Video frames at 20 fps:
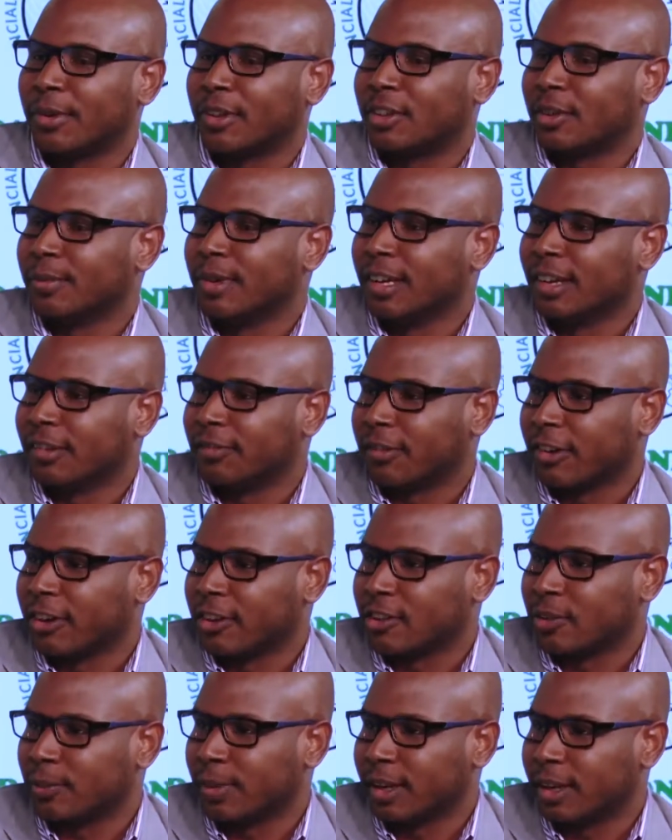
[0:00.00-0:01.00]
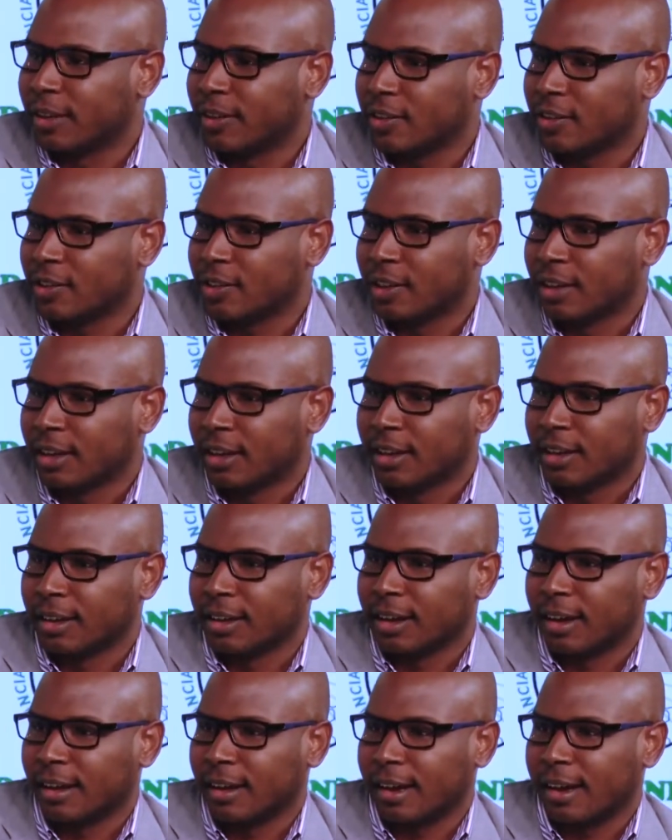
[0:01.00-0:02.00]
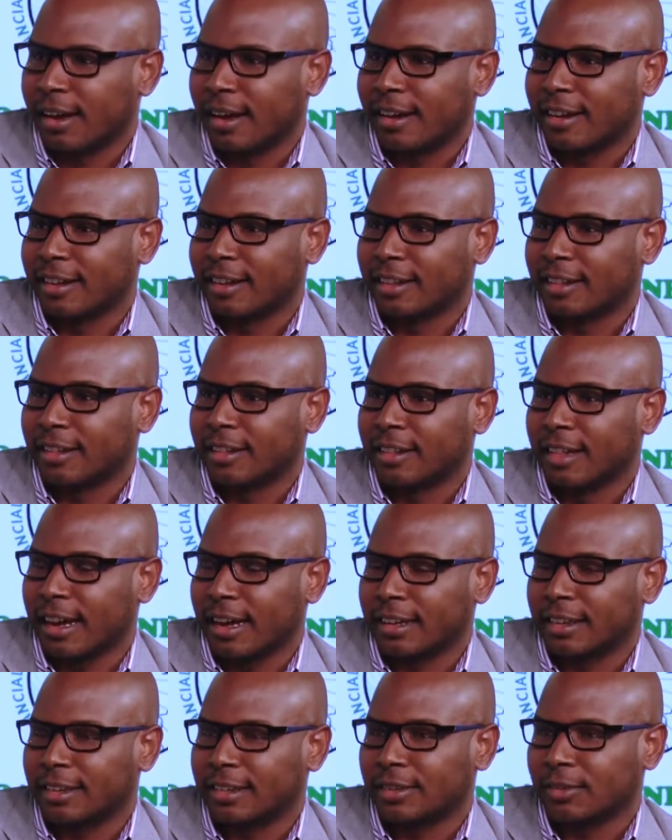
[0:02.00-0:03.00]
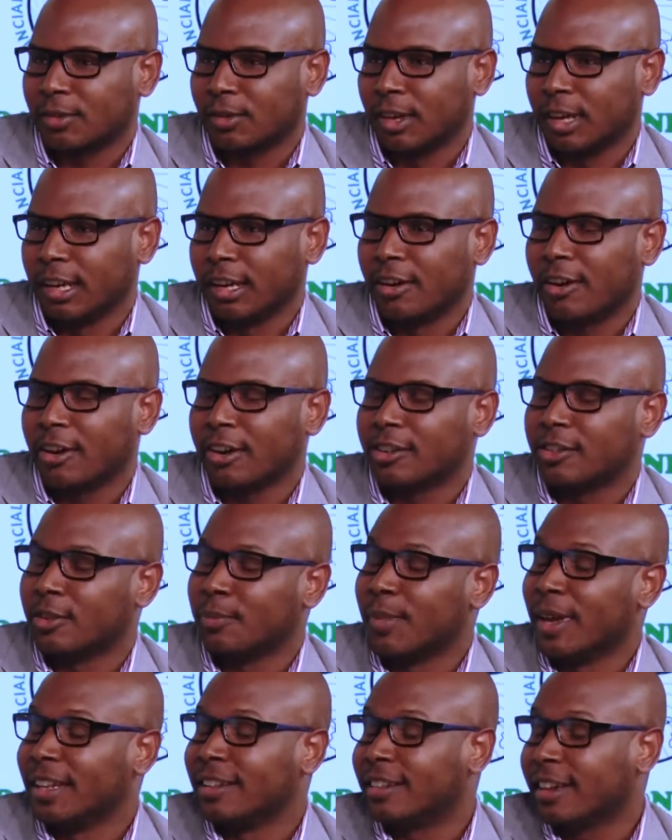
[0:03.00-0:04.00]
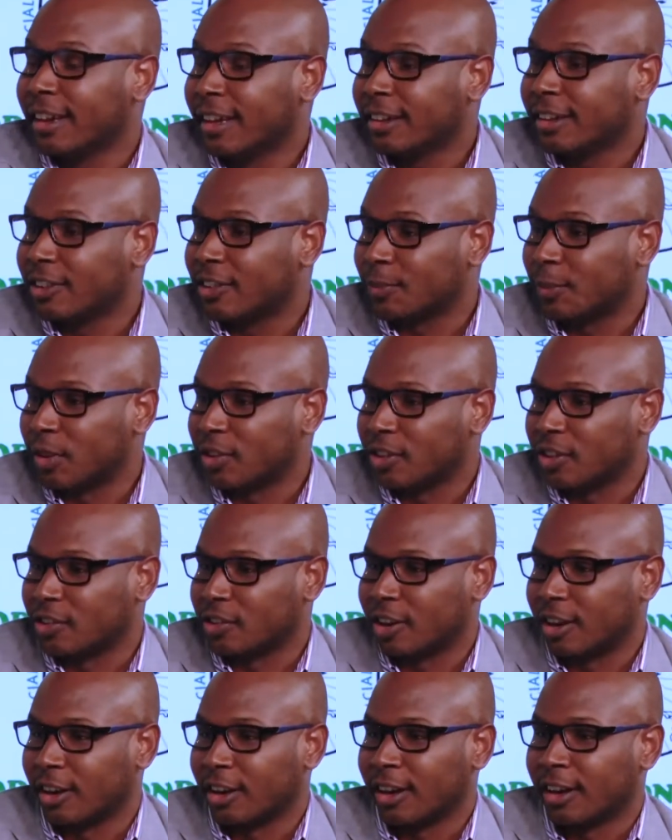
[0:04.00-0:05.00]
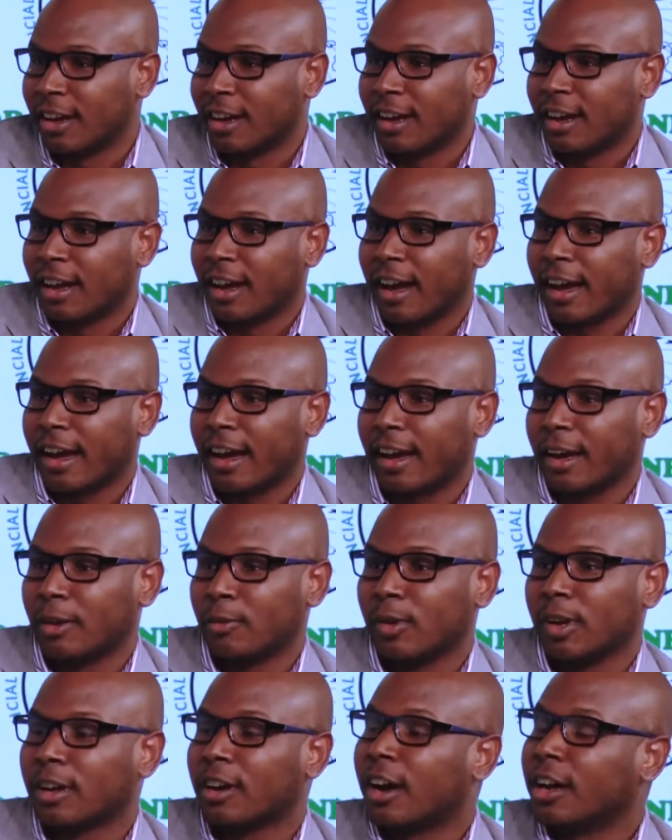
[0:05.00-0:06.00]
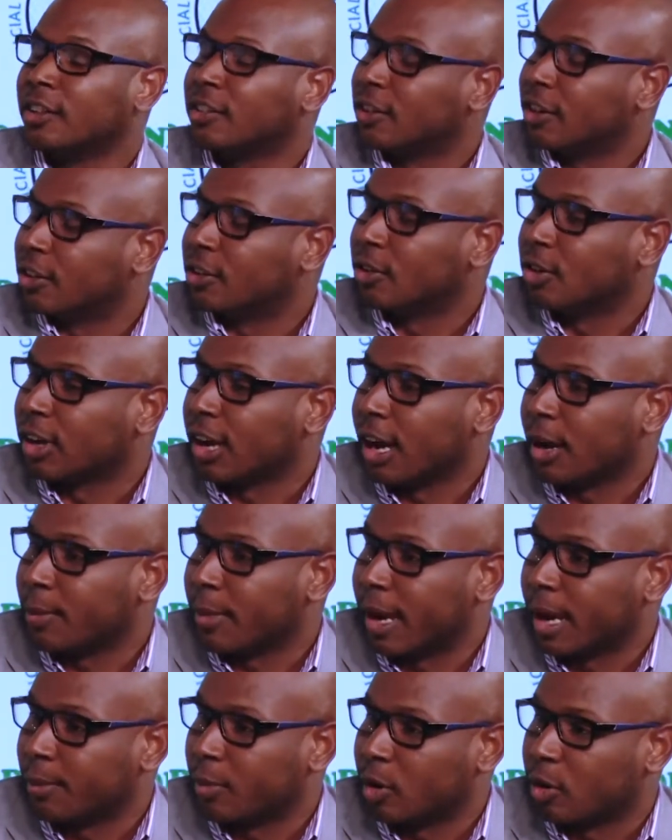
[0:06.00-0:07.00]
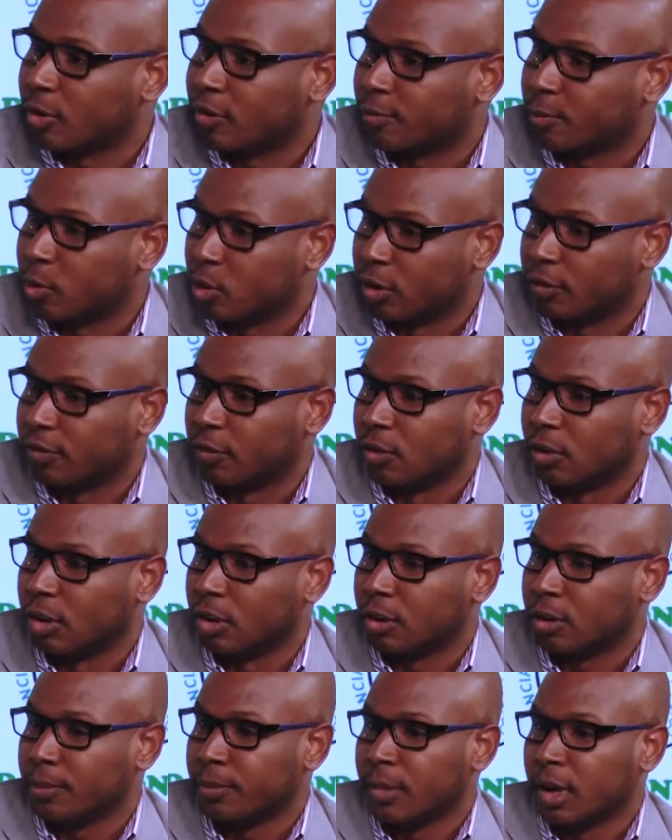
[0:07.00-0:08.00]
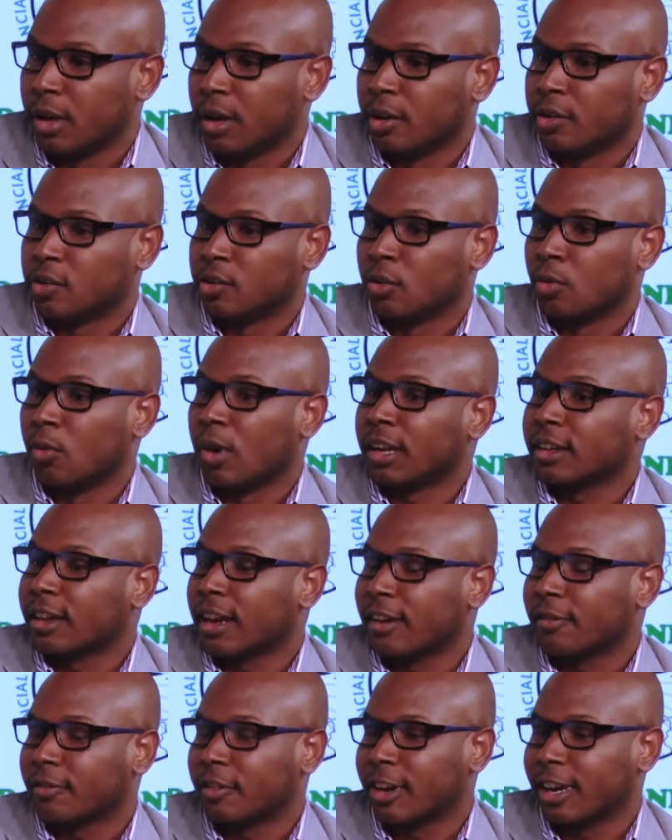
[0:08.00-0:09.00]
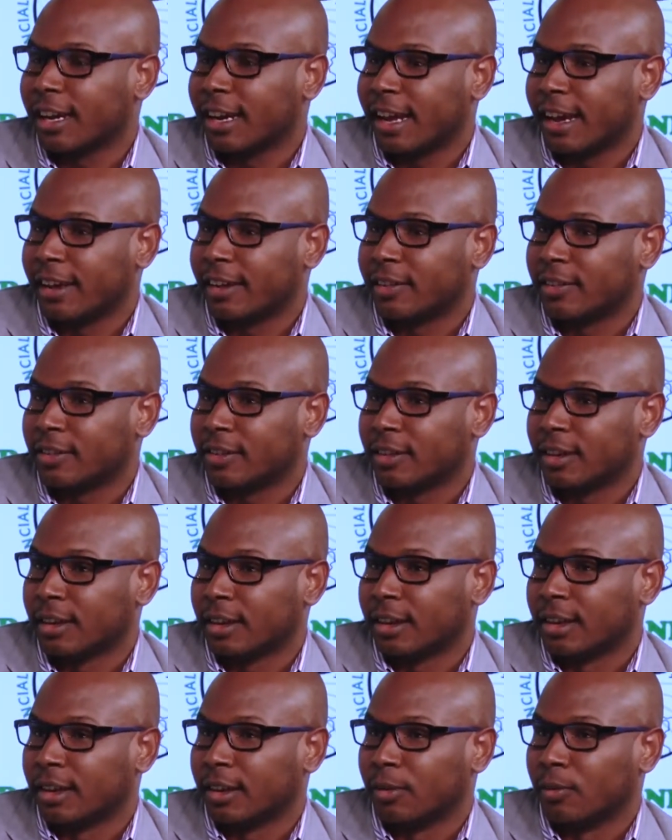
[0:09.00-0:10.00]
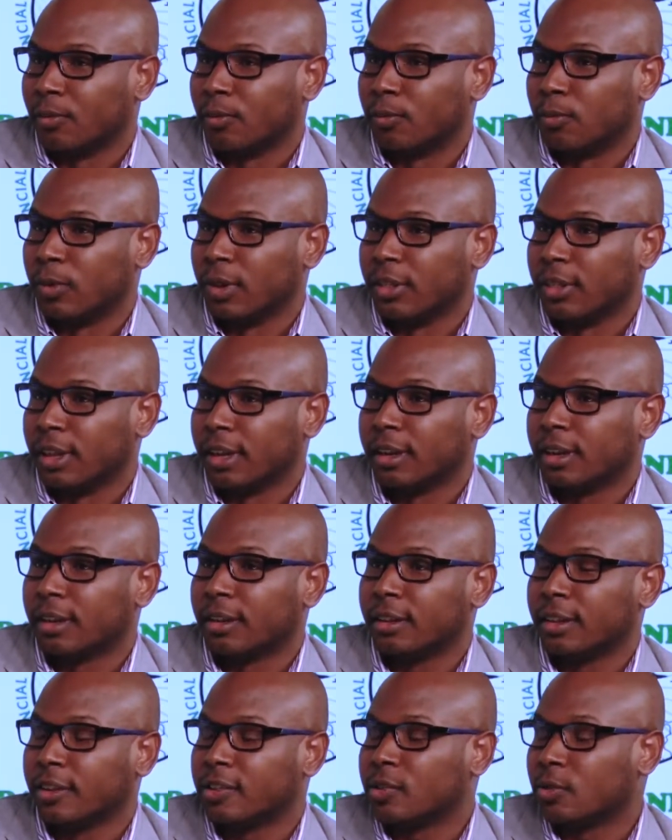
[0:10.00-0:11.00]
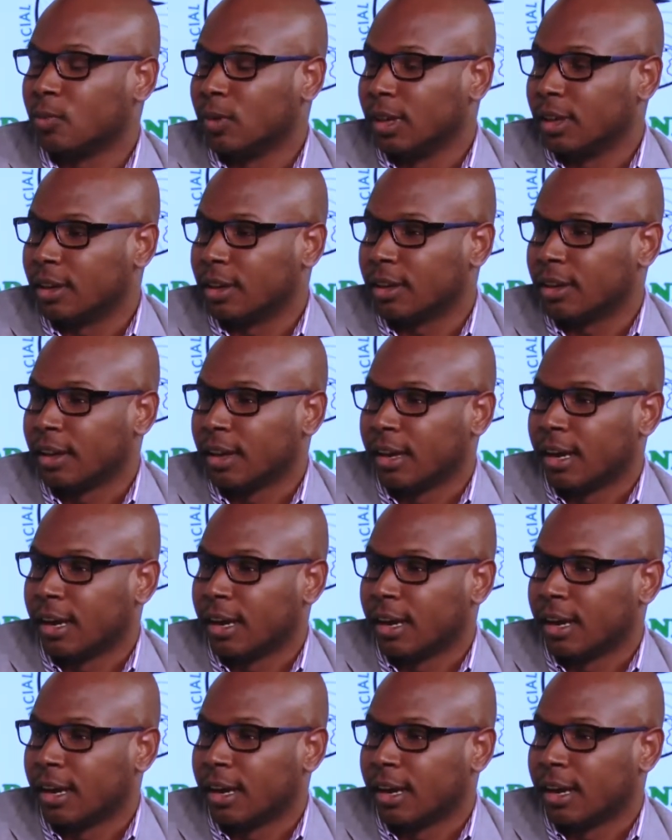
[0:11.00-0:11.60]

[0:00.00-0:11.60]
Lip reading: to be in first place. That in order to maintain this position, I will continue to look at my portfolio. So what I've realized within this week,